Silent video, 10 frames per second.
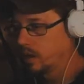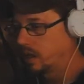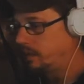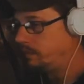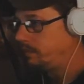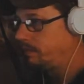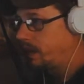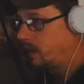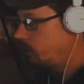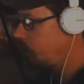I
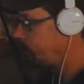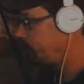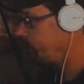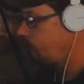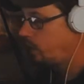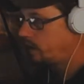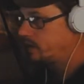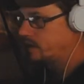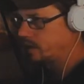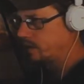don't know what
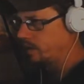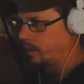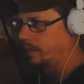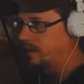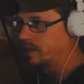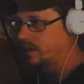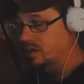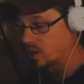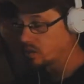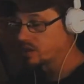it's going to show, but it's going
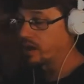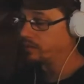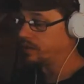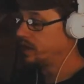to show stuff.